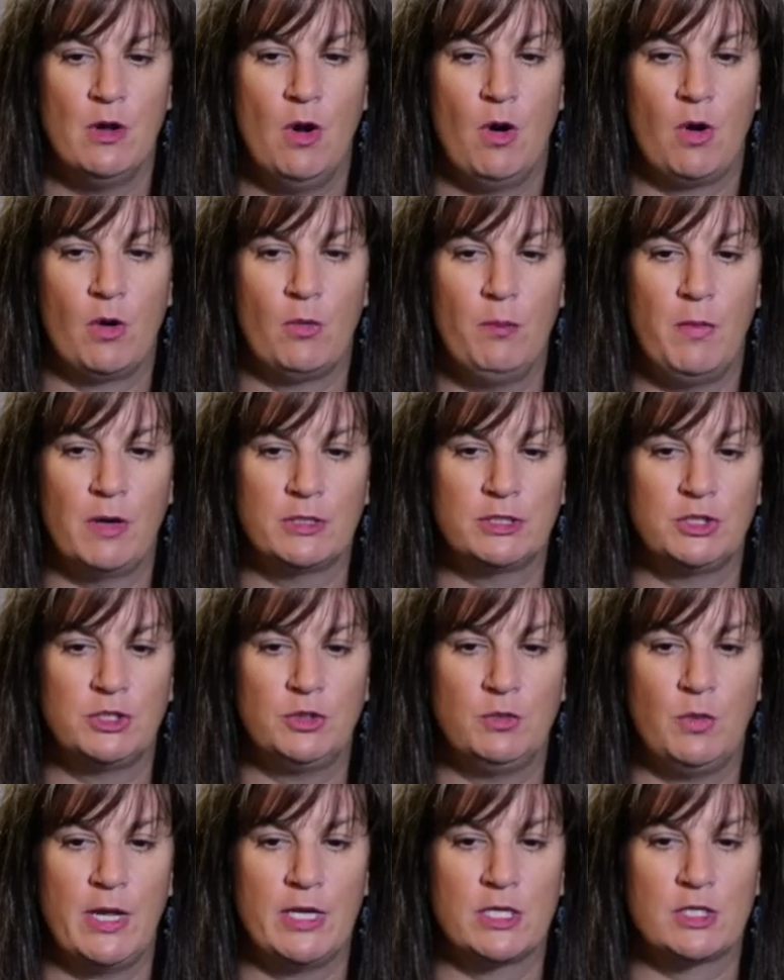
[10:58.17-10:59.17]
or must you
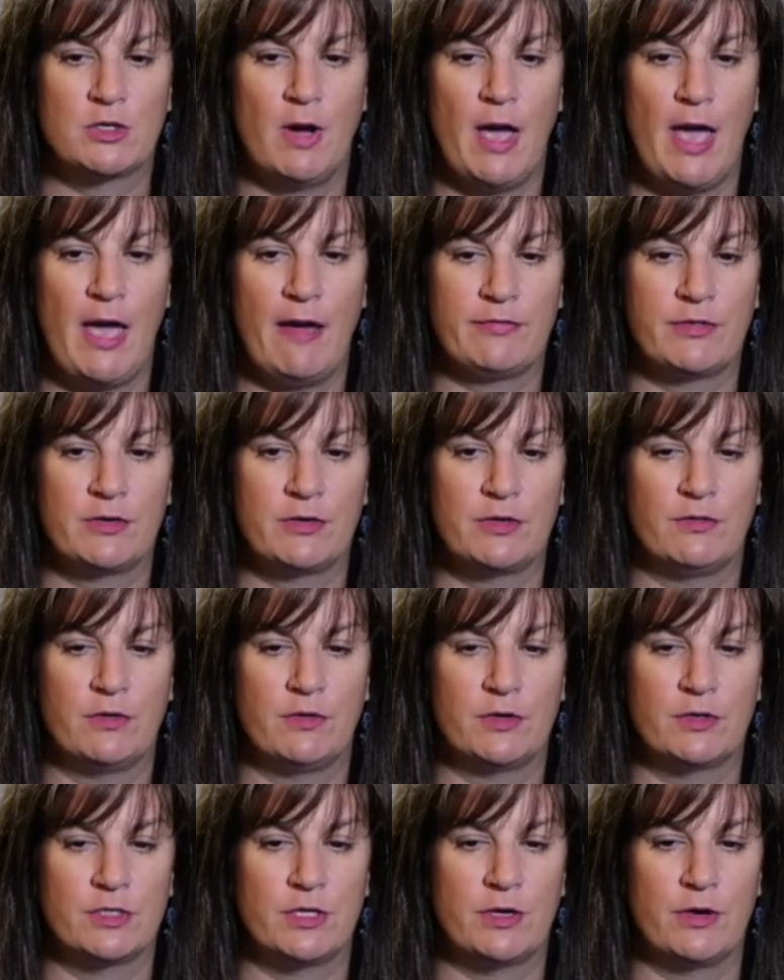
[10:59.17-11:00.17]
wait until after the
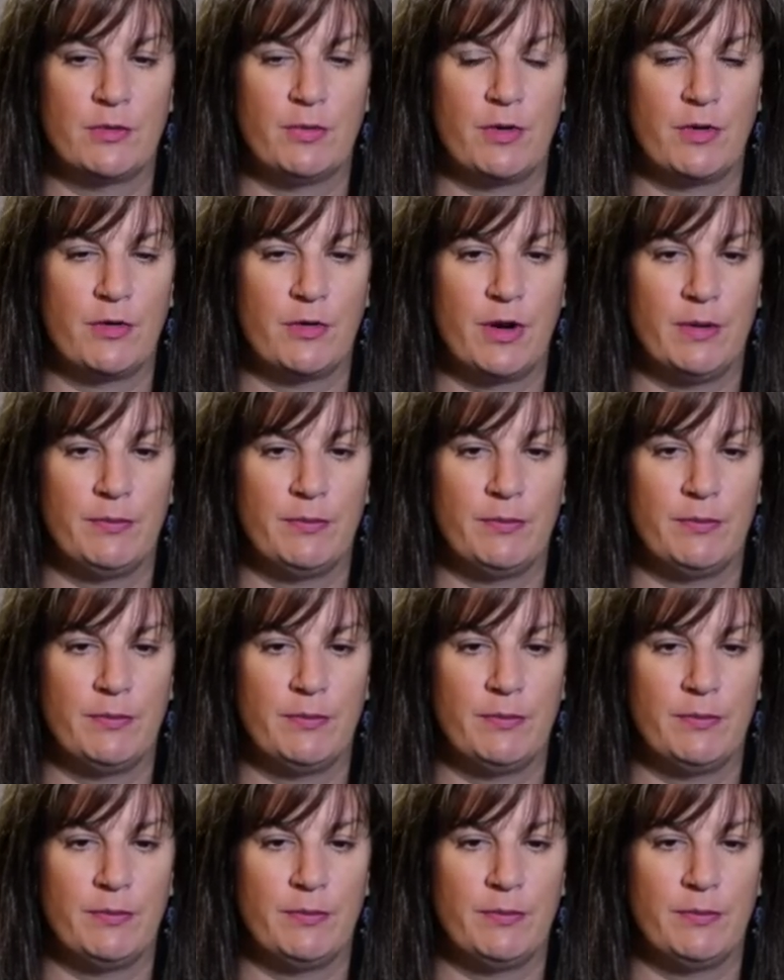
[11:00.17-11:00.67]
diversionary program?